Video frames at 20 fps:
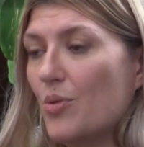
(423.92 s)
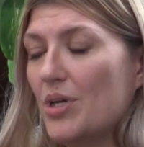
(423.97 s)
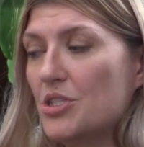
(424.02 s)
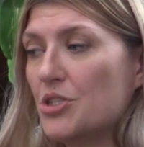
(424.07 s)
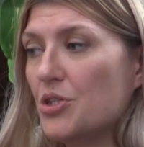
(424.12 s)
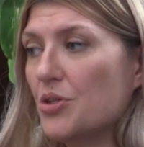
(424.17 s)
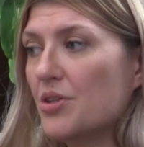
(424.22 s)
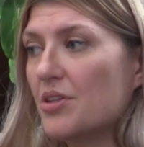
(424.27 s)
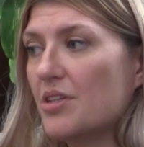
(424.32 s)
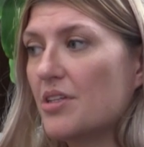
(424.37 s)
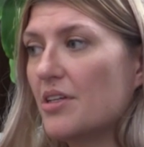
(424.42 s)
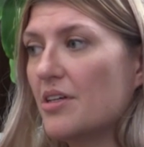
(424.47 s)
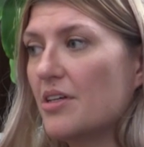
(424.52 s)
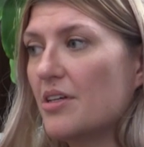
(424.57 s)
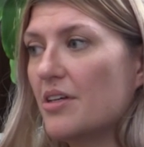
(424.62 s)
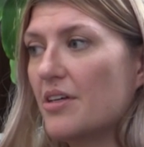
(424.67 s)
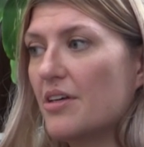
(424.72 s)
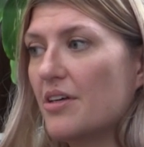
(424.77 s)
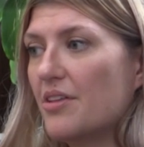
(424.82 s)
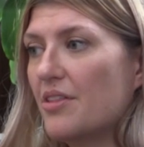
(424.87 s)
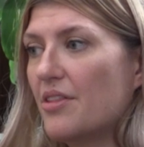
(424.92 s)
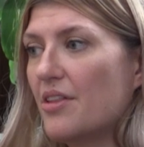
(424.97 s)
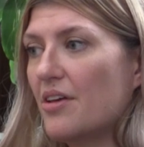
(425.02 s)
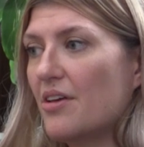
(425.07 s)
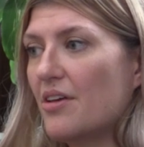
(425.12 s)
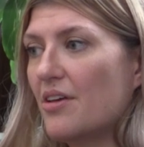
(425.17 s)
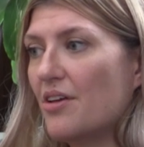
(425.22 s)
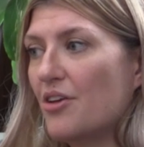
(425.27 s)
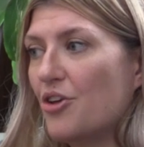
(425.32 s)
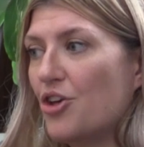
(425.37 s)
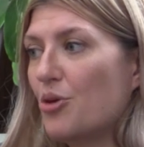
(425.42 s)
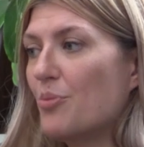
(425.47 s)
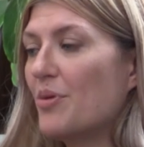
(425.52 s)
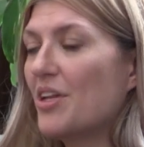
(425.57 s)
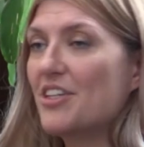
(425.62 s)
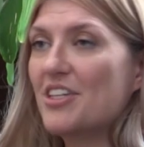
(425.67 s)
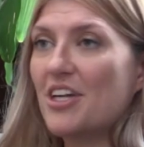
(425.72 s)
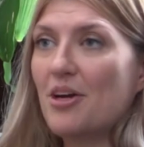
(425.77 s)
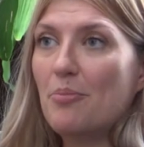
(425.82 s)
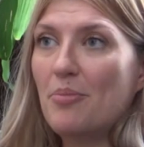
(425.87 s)
took the
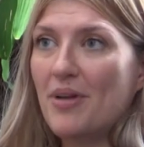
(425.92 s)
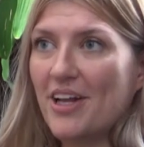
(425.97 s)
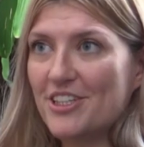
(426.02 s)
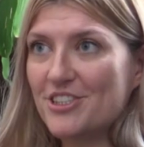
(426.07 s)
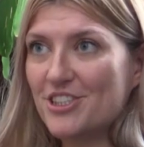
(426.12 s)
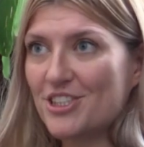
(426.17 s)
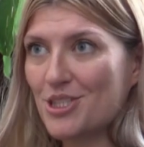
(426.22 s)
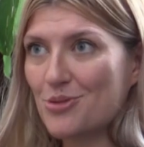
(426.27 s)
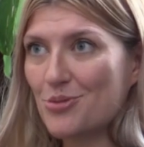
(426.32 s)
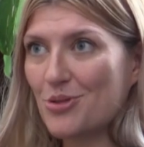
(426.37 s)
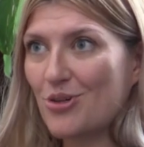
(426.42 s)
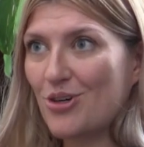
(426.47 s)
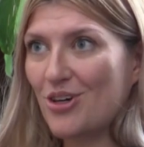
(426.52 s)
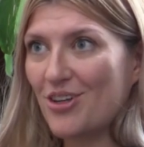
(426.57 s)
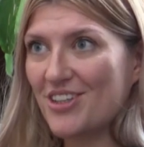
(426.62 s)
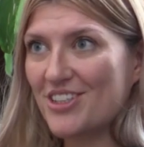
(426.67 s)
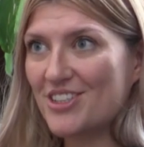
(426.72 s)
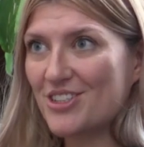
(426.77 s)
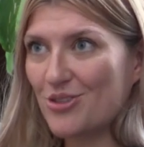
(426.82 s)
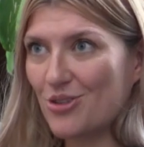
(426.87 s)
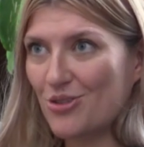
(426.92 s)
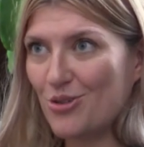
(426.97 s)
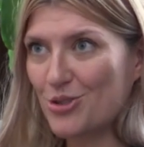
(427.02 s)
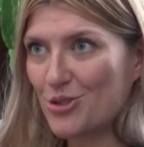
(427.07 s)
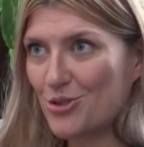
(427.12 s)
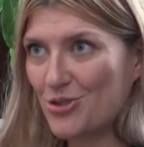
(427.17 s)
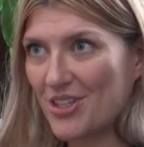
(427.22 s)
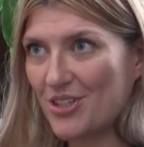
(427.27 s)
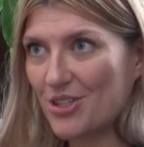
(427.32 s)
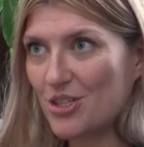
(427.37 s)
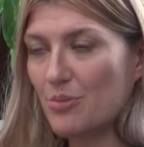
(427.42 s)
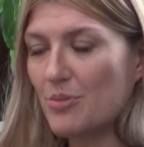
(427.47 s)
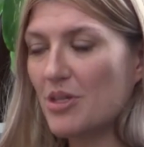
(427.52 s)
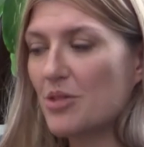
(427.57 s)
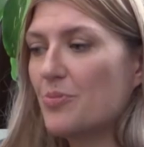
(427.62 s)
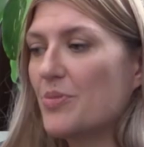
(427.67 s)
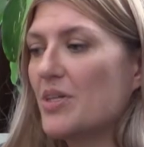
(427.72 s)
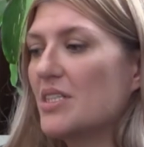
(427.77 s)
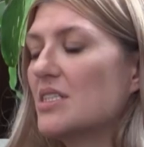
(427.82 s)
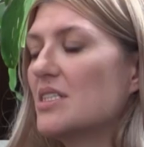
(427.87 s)
humanitarian pledge, as we call this Austrian
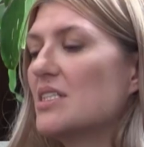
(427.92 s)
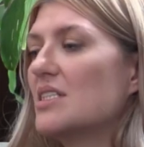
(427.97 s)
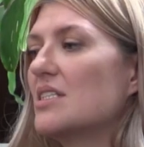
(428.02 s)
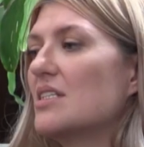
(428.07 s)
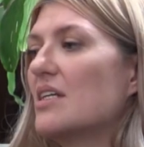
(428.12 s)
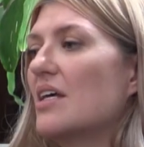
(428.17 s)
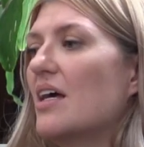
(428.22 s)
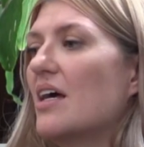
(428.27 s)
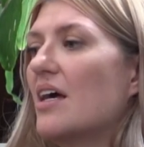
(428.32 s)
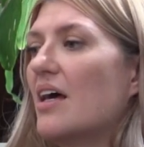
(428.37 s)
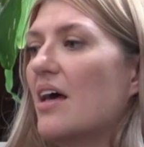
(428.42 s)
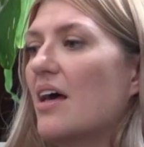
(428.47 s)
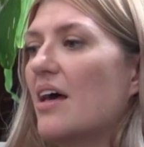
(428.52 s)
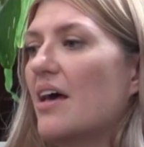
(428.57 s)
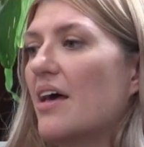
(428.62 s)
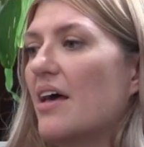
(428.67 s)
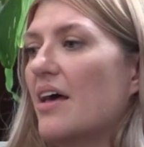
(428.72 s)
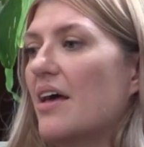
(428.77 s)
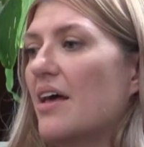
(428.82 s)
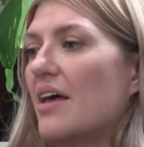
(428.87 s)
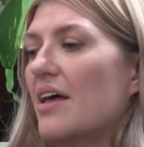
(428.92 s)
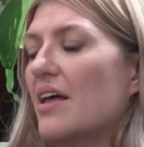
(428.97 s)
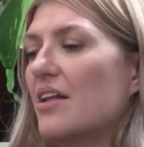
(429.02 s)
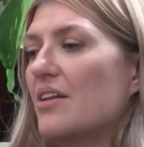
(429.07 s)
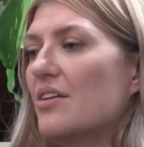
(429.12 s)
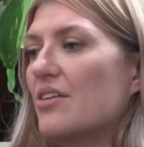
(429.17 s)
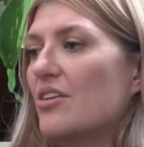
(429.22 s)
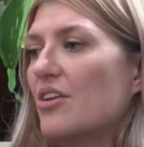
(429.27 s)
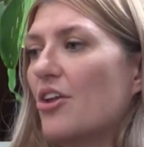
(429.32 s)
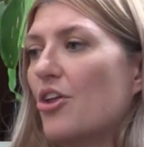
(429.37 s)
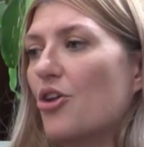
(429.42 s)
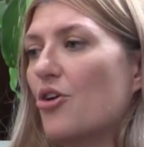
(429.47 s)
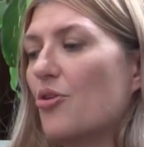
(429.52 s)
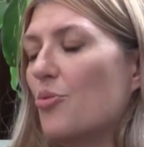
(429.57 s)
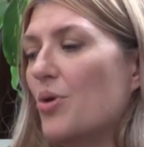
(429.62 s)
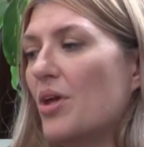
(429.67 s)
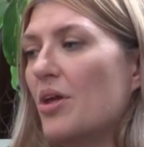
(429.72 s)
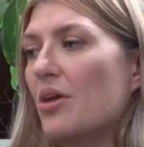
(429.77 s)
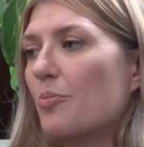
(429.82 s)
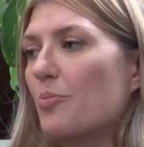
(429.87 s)
commitment, and you know,
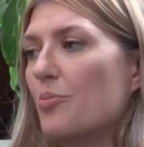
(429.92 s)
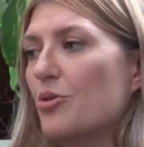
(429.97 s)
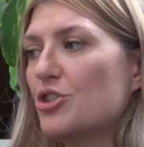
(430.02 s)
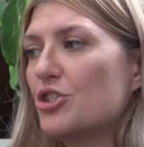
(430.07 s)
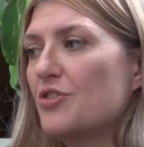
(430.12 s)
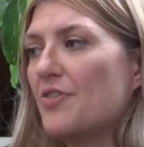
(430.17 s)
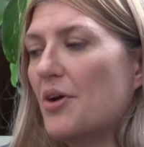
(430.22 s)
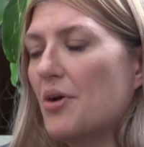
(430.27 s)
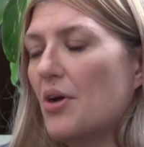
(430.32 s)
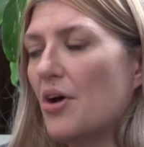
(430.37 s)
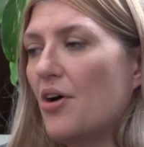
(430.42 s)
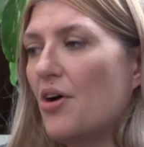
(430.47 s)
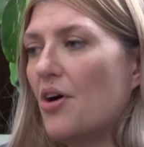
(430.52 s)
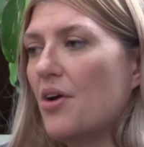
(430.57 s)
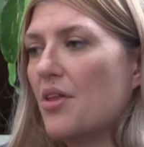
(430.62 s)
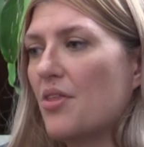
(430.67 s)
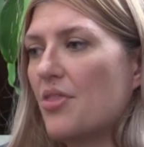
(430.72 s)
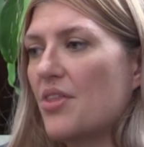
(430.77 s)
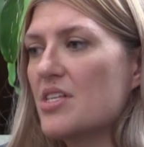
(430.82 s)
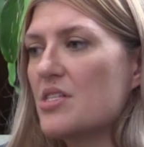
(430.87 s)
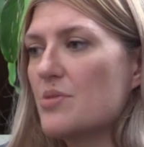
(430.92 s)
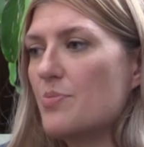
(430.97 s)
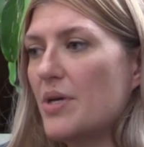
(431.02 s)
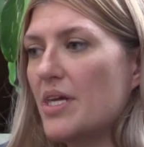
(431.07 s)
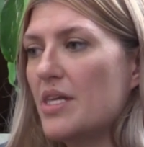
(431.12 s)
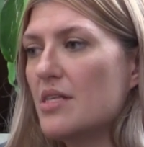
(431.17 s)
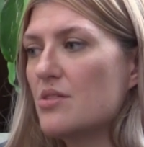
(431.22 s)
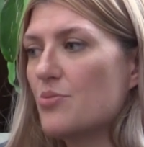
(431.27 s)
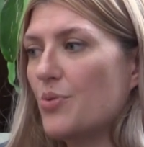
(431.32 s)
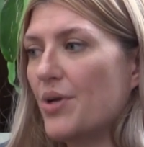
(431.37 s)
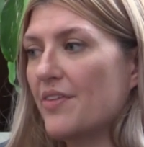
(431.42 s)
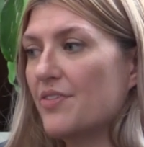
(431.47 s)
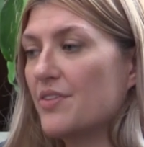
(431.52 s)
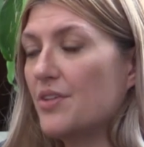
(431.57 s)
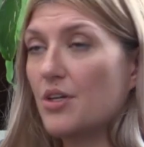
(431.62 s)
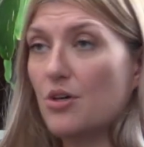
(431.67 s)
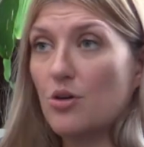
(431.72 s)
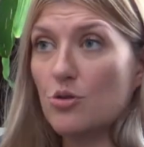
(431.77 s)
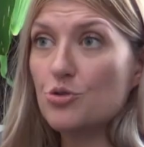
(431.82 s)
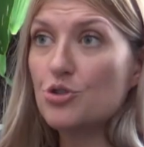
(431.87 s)
we pushed very hard that this means we have
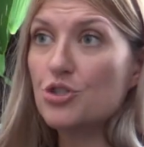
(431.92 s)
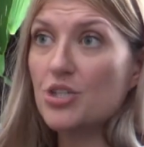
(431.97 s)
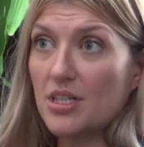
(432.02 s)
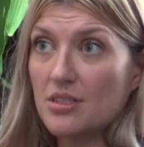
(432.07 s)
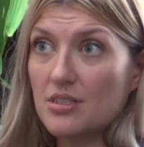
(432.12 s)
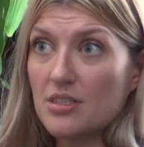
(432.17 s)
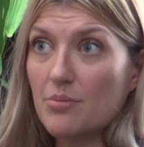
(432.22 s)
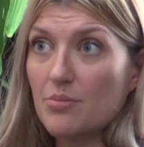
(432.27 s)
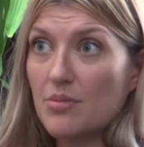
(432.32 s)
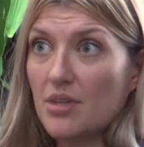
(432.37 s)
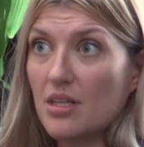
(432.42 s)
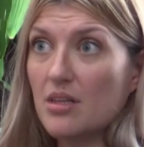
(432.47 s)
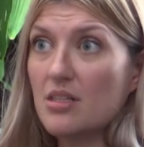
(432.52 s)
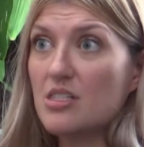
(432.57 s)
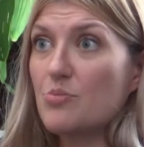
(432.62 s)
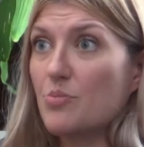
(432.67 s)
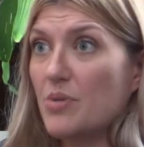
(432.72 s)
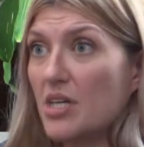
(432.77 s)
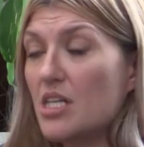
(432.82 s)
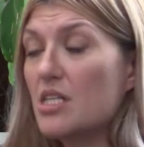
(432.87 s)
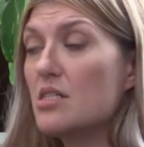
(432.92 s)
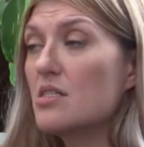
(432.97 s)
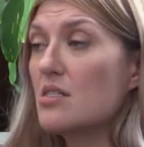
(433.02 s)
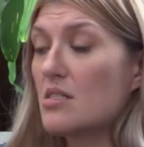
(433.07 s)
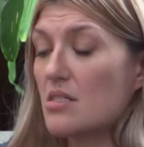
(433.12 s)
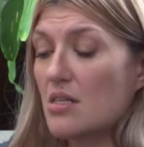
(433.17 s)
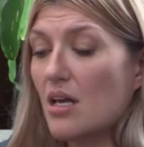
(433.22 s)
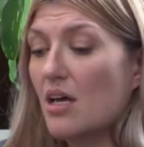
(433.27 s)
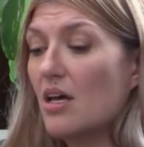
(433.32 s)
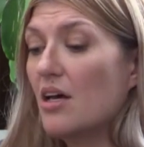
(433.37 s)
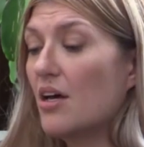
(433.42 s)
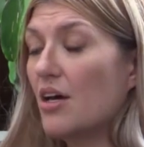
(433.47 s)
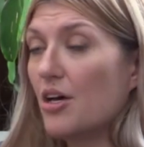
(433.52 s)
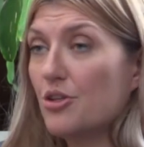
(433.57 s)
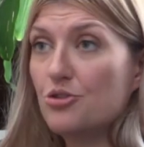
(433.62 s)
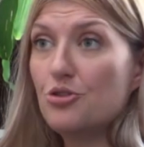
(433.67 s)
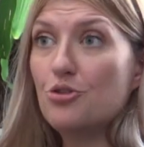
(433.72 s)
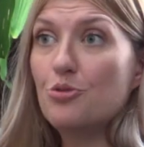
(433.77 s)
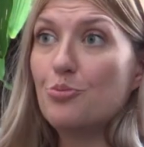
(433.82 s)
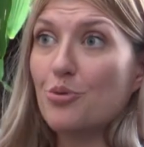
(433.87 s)
to negotiate something. This means
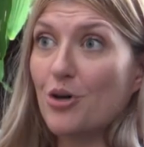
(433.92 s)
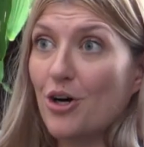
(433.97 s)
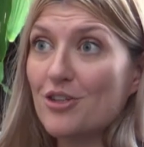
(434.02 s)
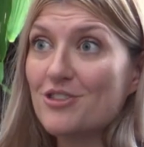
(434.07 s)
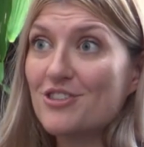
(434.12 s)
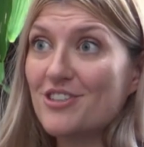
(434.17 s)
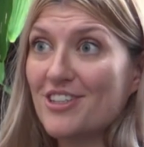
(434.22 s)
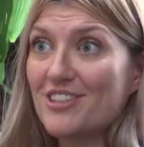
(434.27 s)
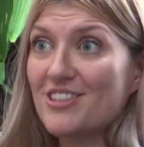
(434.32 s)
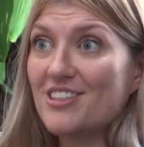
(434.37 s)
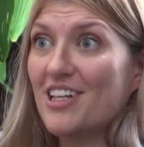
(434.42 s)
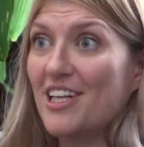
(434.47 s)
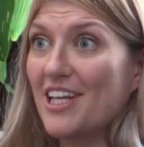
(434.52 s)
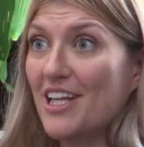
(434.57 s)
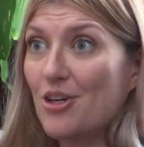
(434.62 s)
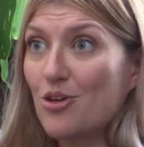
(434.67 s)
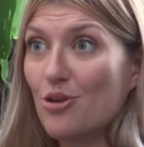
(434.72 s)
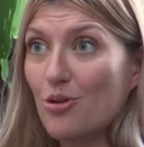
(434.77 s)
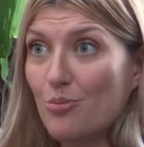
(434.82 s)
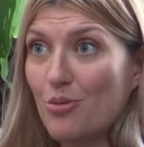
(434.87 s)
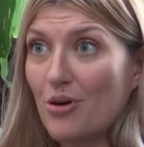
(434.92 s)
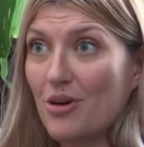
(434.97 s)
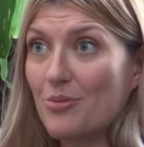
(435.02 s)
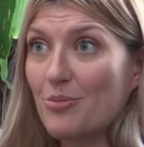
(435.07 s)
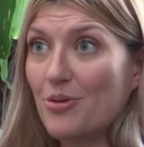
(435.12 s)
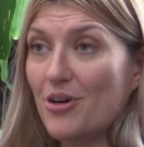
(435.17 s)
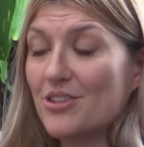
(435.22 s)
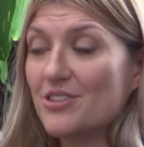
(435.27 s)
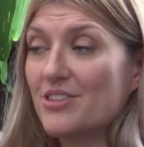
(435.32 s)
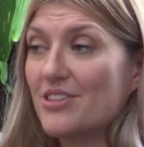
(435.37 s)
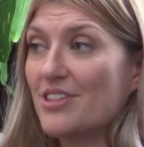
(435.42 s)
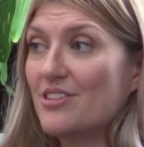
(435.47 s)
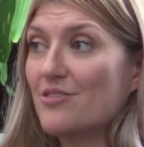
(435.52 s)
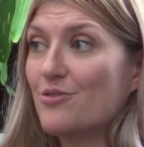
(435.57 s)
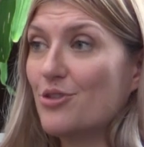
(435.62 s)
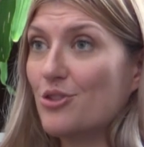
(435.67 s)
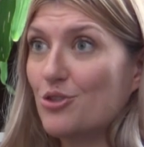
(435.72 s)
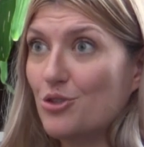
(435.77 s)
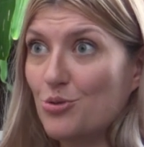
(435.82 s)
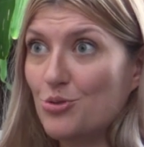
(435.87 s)
a new process, a legal process
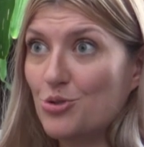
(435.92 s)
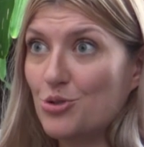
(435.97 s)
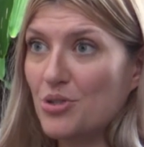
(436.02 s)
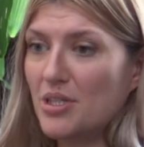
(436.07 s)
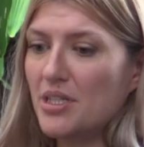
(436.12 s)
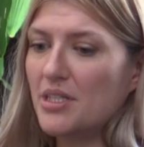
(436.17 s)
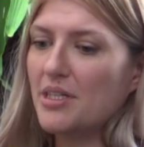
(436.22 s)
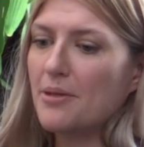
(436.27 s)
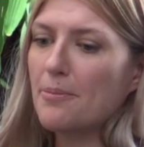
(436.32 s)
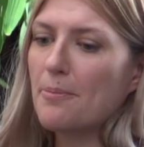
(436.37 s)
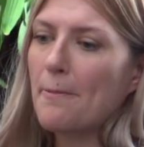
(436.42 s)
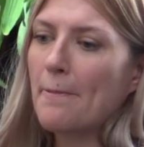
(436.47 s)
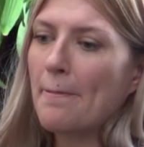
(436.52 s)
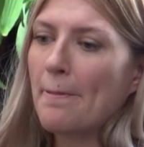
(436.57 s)
for a new treaty.